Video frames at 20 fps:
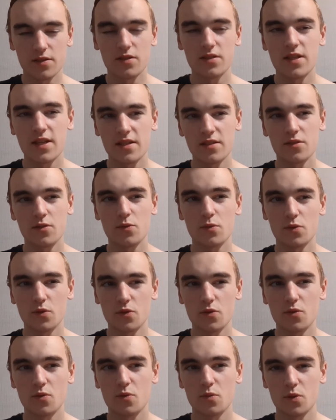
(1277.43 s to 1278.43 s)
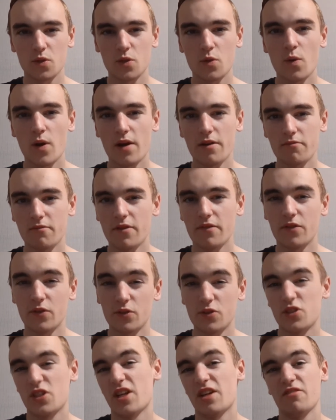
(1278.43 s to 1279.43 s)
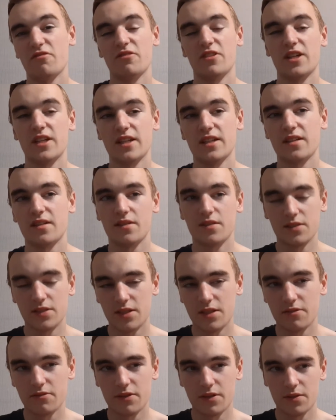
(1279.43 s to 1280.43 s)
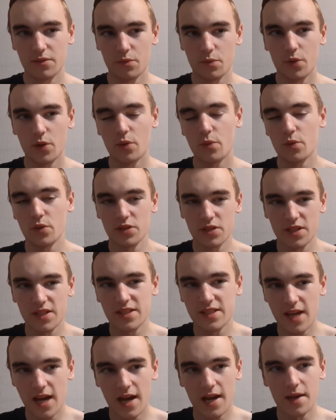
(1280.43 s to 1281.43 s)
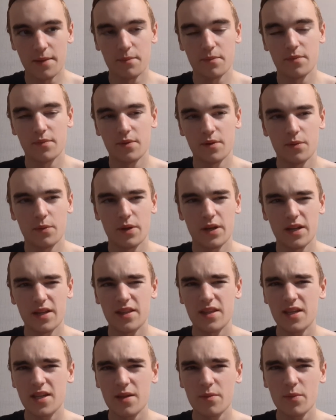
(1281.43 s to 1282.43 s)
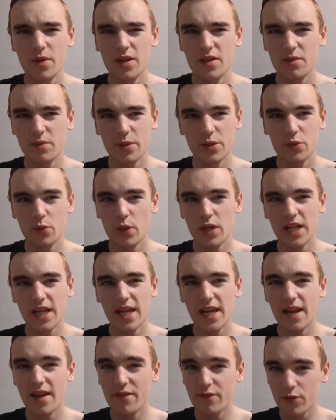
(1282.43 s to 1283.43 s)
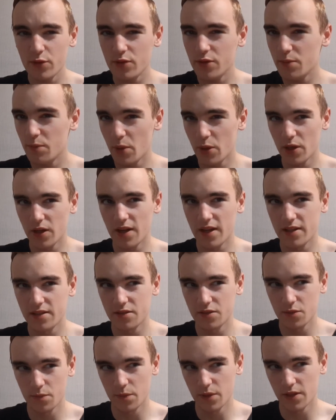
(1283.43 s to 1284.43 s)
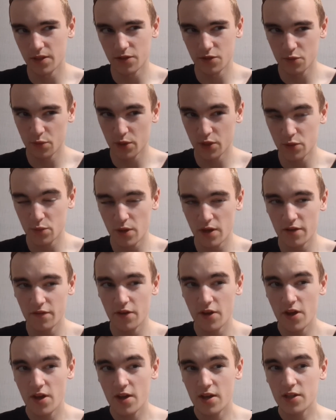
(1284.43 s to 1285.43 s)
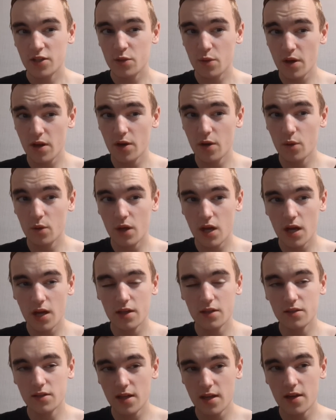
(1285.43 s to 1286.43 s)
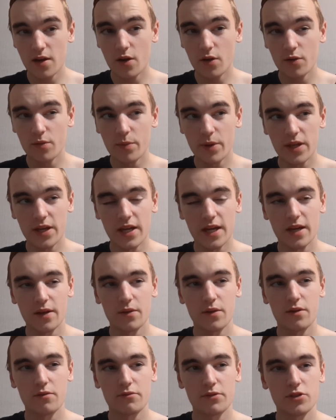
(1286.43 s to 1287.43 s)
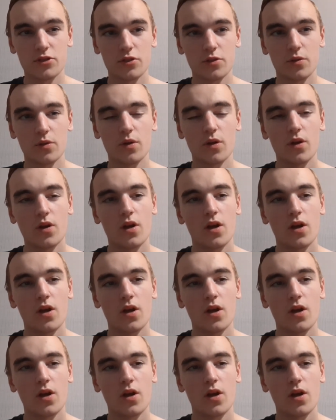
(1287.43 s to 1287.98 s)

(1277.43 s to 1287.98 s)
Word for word: Tesla was was quite revolutionary, really, considering what it was at the time. And when I think it might be about 2011, the Model S or something, or 2012. It's quite an old car. It's getting on a bit now. The original.